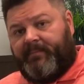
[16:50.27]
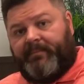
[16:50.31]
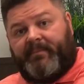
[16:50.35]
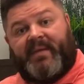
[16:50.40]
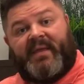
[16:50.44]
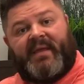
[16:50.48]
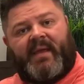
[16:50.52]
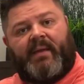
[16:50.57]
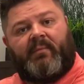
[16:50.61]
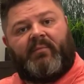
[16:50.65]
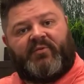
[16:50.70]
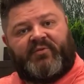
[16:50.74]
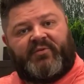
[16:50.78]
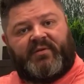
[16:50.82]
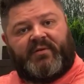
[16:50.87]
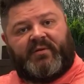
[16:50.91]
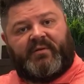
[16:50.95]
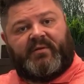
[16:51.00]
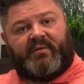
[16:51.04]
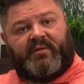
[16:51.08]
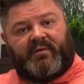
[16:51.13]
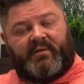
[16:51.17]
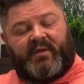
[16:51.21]
being able
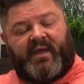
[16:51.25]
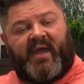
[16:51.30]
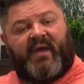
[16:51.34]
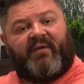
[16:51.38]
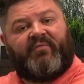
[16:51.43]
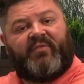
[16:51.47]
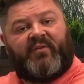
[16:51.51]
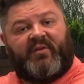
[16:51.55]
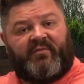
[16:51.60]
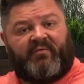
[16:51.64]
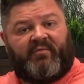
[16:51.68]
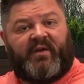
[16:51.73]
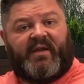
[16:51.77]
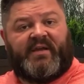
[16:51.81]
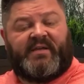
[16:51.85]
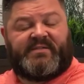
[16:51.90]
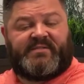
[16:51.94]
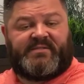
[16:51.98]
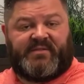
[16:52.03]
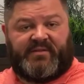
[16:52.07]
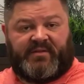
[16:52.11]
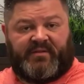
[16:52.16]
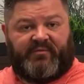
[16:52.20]
to have the
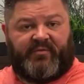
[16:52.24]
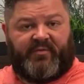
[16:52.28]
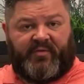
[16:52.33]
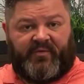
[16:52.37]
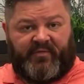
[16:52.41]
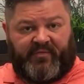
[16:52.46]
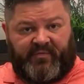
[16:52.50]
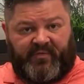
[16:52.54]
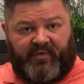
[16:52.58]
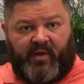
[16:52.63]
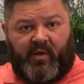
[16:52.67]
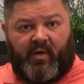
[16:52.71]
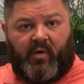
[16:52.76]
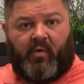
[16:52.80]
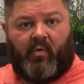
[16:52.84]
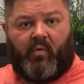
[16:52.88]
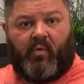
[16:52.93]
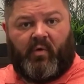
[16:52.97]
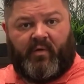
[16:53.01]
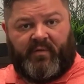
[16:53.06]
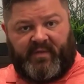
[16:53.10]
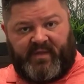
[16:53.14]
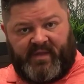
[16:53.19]
device deliver the flow
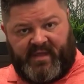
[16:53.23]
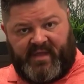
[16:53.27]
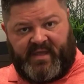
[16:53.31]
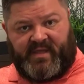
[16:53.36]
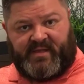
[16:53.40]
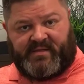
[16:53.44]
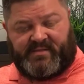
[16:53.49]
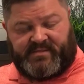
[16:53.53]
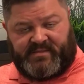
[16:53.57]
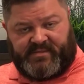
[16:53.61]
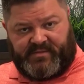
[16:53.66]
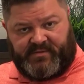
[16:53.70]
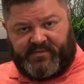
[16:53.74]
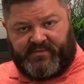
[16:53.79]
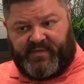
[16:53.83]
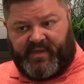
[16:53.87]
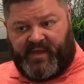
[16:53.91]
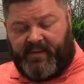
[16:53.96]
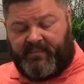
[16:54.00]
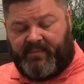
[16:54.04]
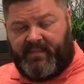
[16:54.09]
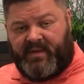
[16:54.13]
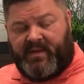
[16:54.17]
or the heat to
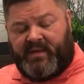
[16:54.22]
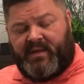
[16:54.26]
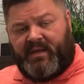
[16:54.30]
them.